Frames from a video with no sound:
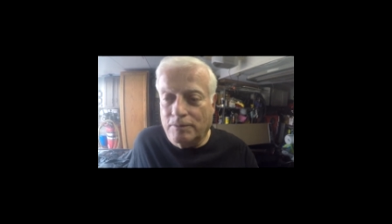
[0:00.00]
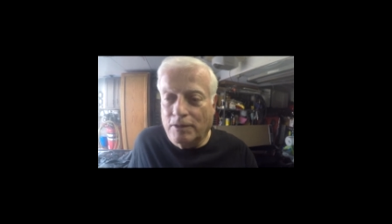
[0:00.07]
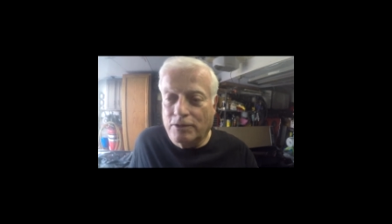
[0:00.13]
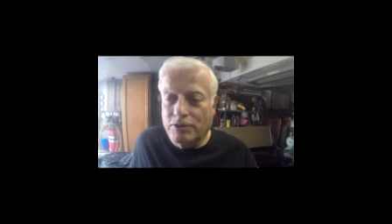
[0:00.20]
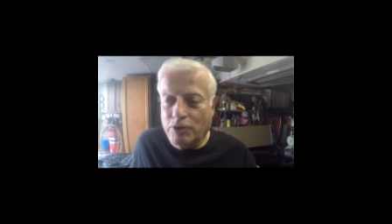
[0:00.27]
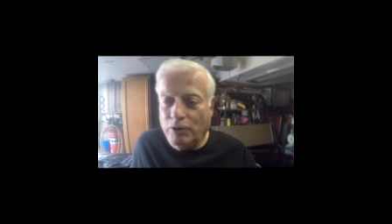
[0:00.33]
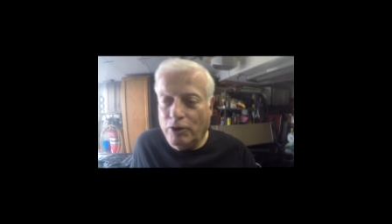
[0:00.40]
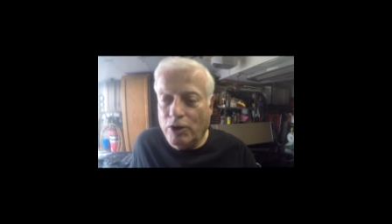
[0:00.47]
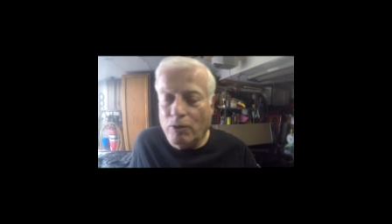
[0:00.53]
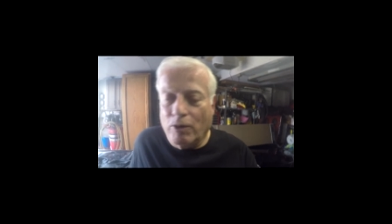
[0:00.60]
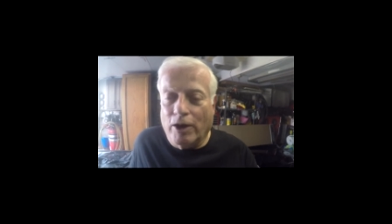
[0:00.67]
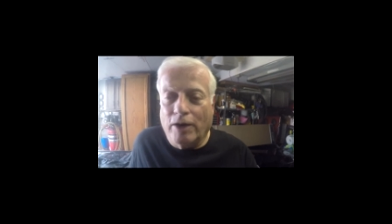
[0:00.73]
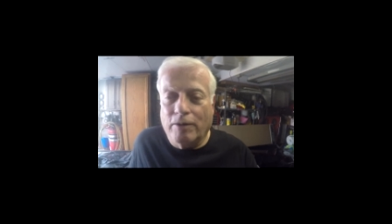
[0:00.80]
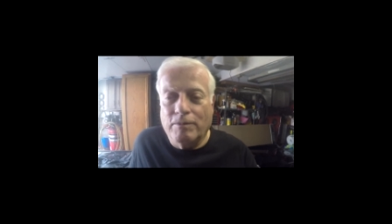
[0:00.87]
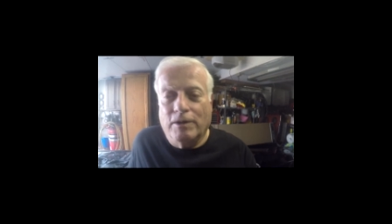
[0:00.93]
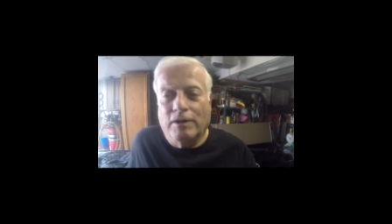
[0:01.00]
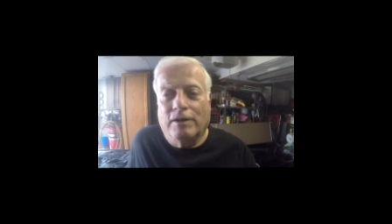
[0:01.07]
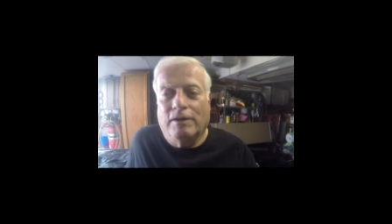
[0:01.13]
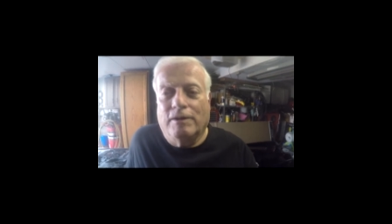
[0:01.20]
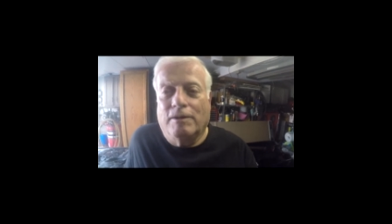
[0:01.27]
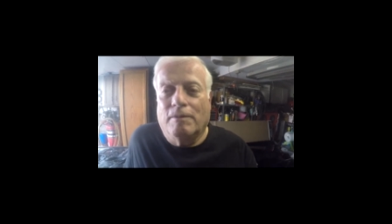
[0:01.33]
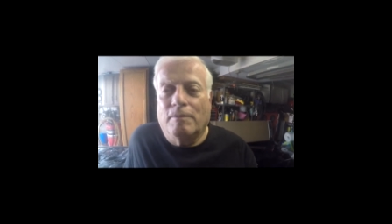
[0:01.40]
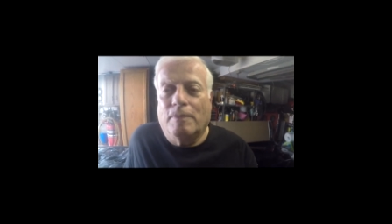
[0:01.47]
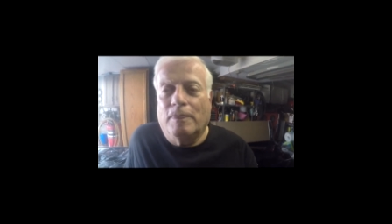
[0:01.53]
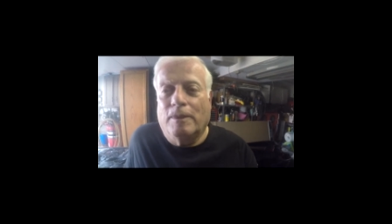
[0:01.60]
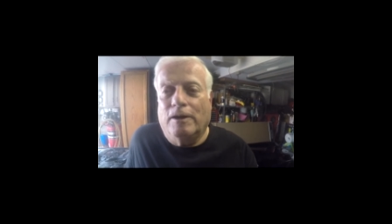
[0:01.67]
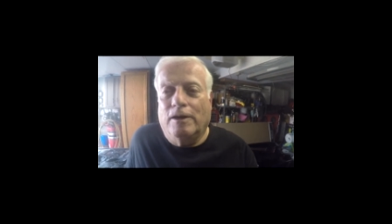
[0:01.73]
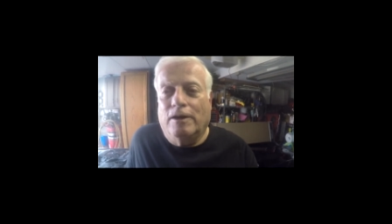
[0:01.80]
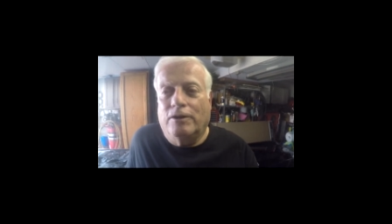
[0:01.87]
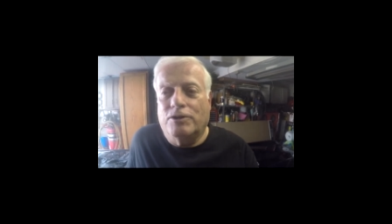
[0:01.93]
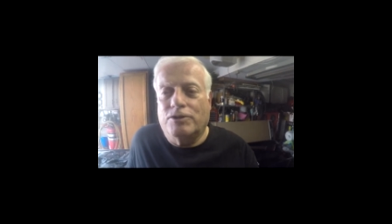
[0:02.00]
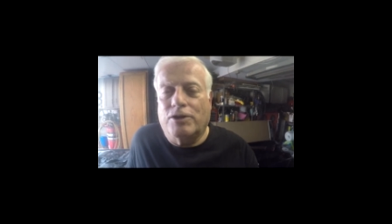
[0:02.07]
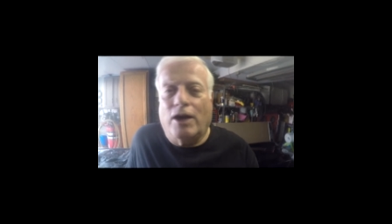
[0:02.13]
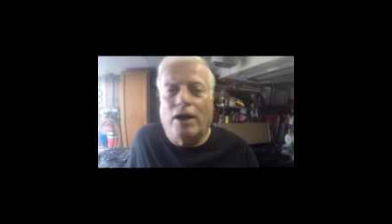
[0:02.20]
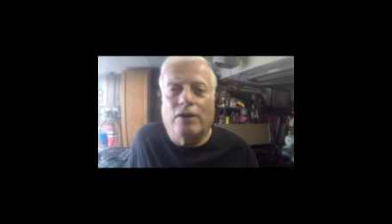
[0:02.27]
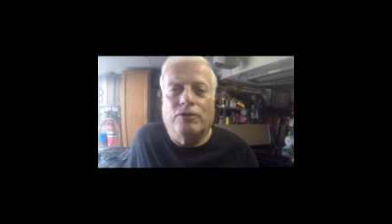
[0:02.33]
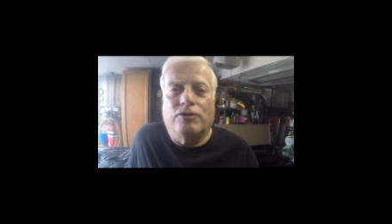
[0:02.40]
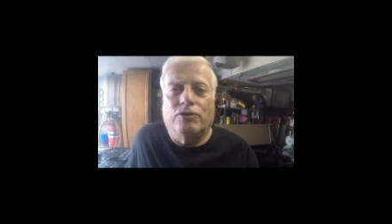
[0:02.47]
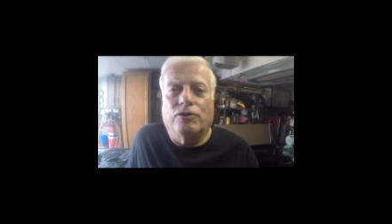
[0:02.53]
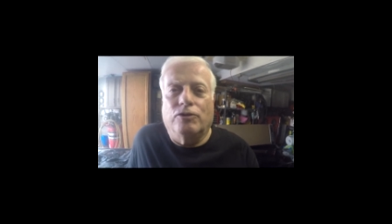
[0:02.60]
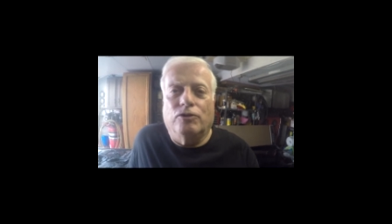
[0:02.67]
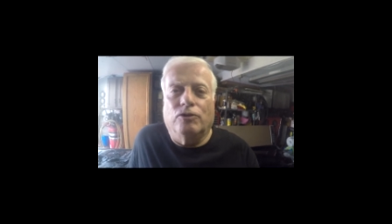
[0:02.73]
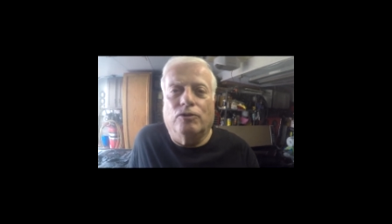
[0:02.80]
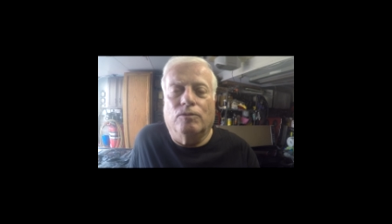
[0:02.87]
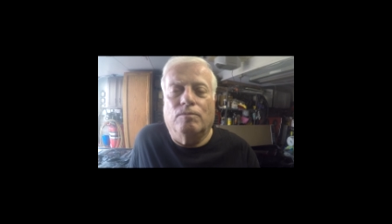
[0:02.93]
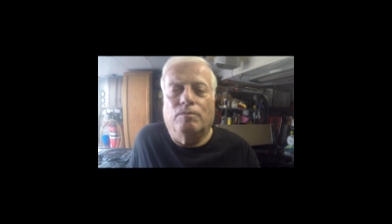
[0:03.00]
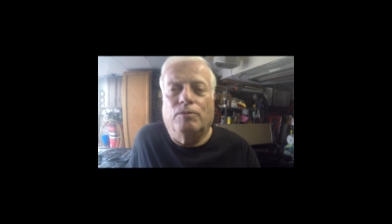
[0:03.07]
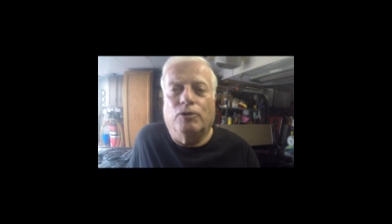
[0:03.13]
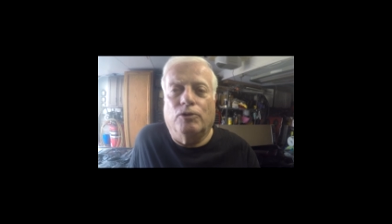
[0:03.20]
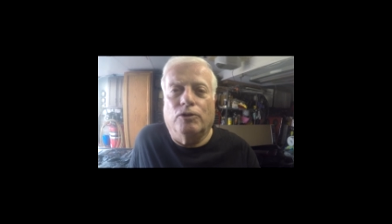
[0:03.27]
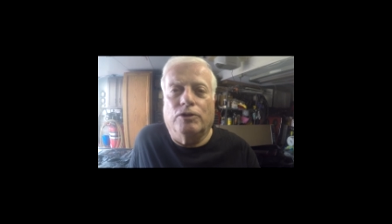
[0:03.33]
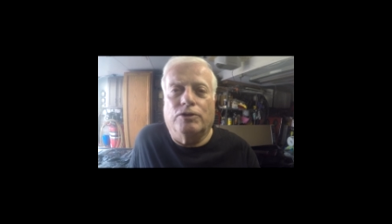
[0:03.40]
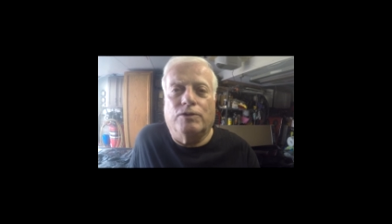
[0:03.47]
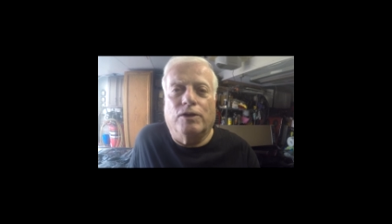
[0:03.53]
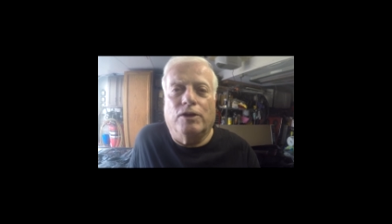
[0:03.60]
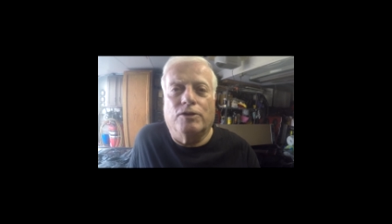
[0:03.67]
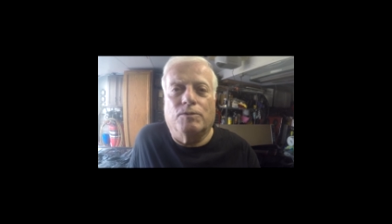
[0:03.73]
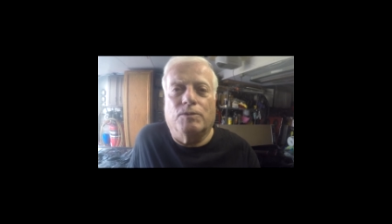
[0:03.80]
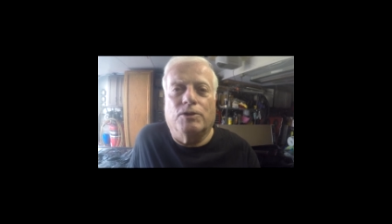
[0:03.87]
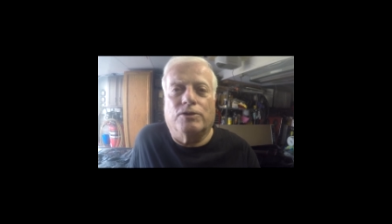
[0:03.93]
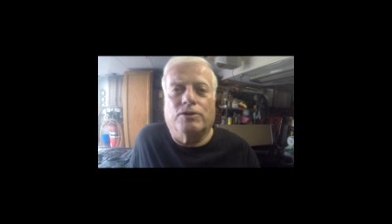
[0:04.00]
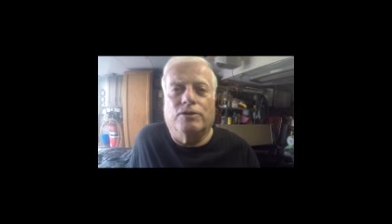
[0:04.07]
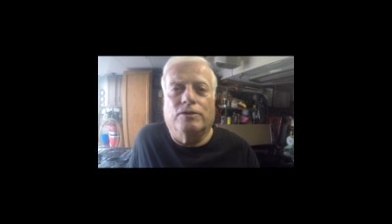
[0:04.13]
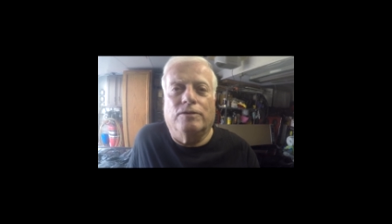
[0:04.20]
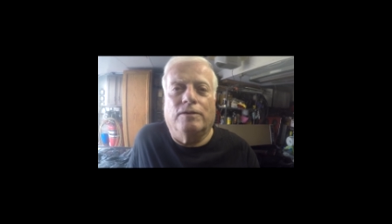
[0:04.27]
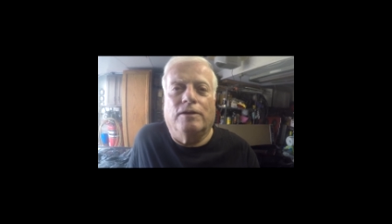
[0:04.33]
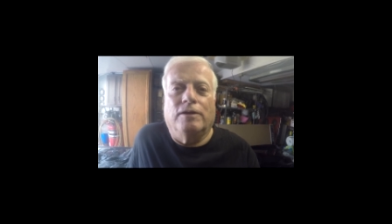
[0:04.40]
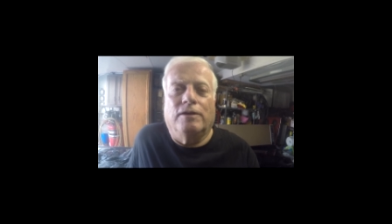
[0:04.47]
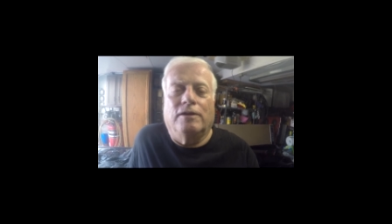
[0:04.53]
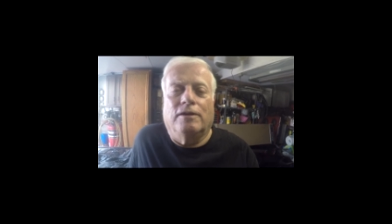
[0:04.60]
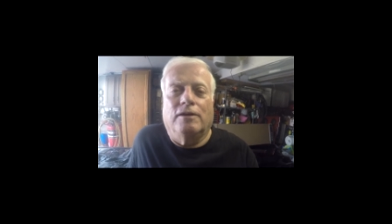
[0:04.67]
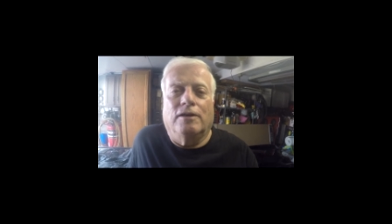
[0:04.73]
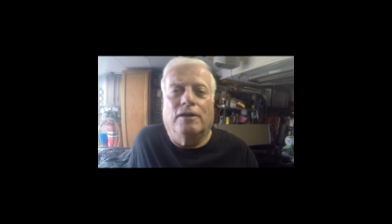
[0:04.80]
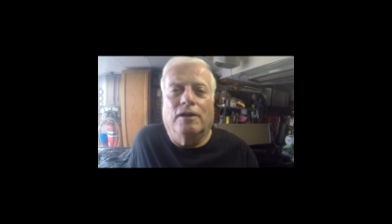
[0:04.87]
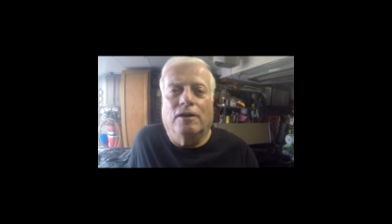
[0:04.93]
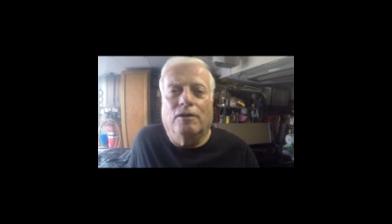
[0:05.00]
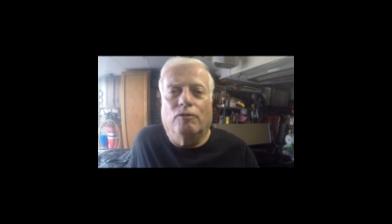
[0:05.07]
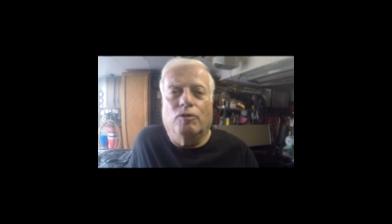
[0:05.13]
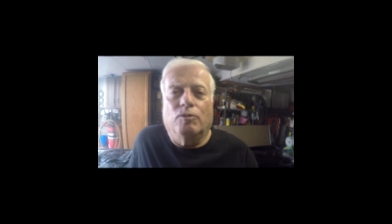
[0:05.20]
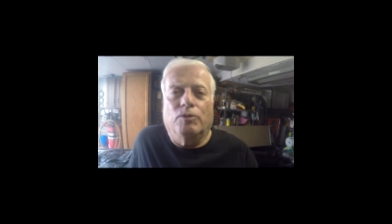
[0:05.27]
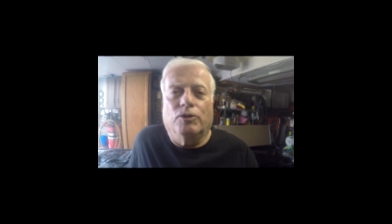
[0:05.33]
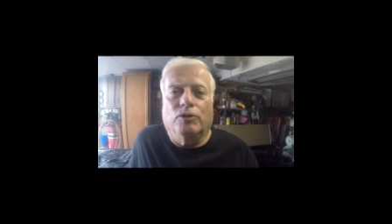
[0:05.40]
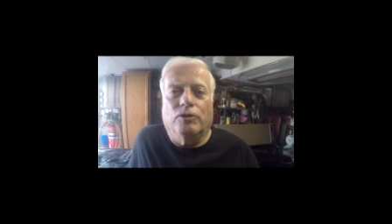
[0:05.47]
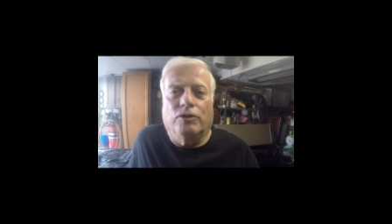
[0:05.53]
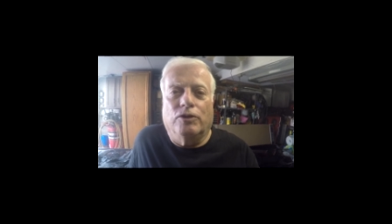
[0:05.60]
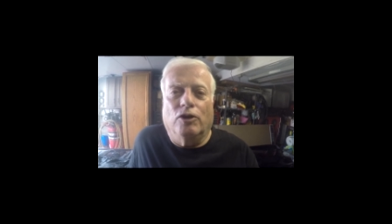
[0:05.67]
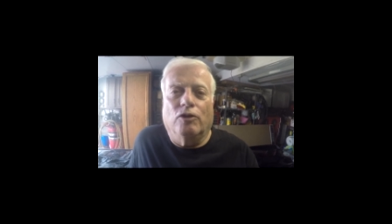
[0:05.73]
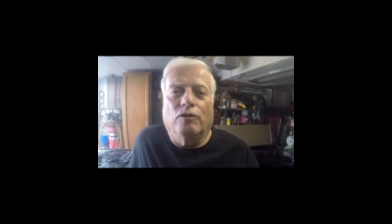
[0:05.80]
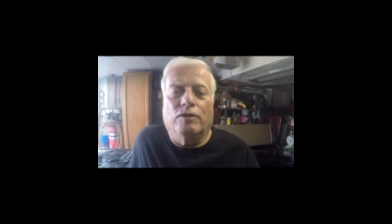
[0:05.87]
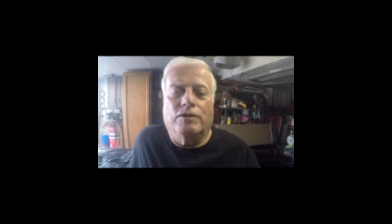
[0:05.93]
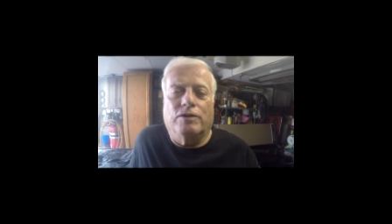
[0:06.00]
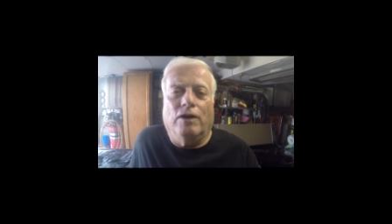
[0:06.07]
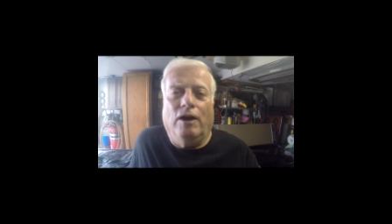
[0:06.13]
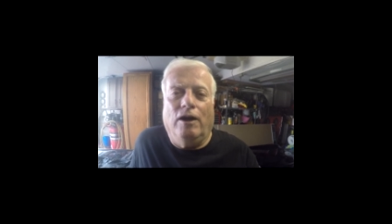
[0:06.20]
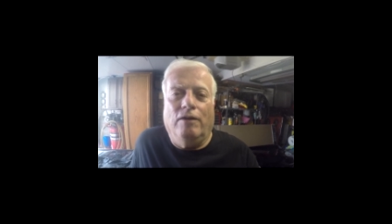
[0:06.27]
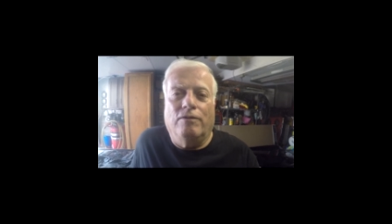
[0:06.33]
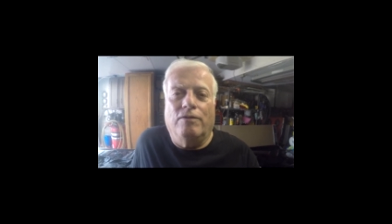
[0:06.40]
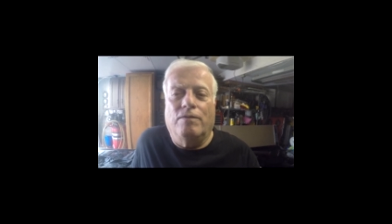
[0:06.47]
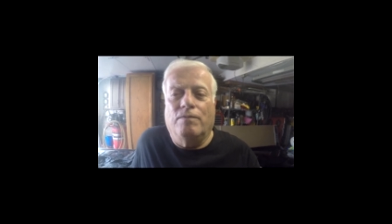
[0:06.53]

so anyway, I decided to pull the transmission and rebuild the overdrive.